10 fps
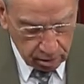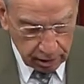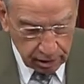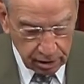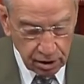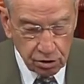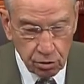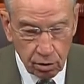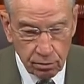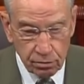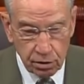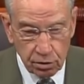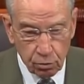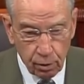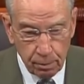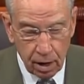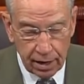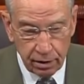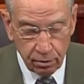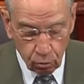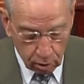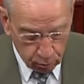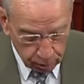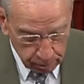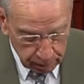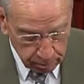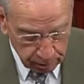and it deserves as a reminder where we've been